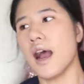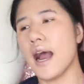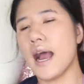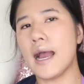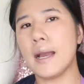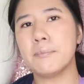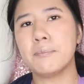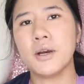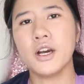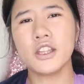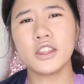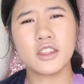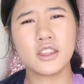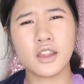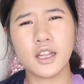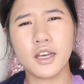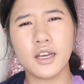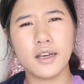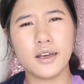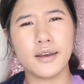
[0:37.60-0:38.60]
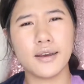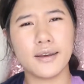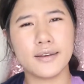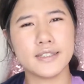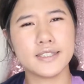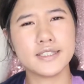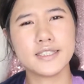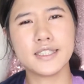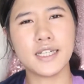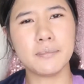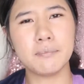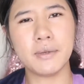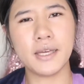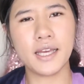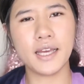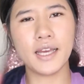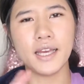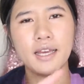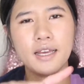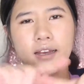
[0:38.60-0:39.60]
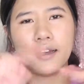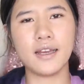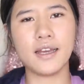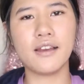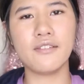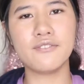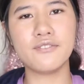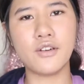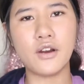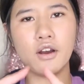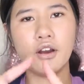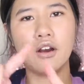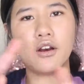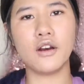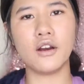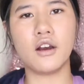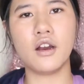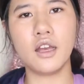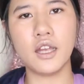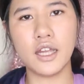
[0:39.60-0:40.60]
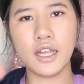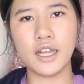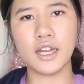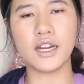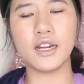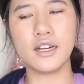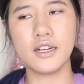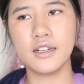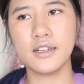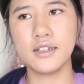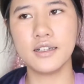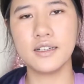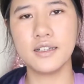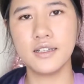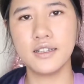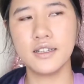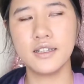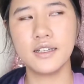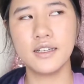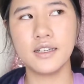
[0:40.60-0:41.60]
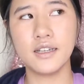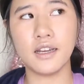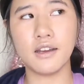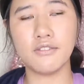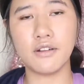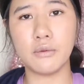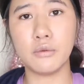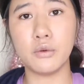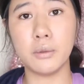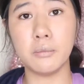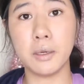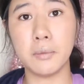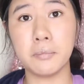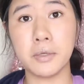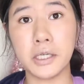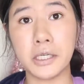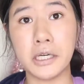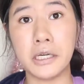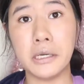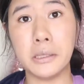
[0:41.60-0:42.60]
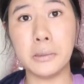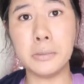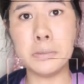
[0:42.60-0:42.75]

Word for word: I put the shipping info here if I remember.